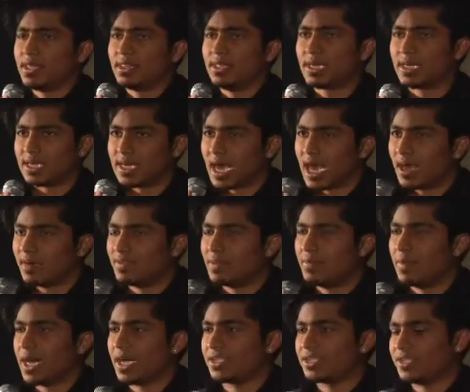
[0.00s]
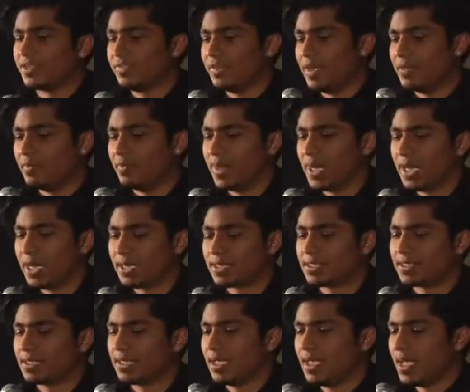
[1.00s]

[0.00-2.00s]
that can have a massive impact.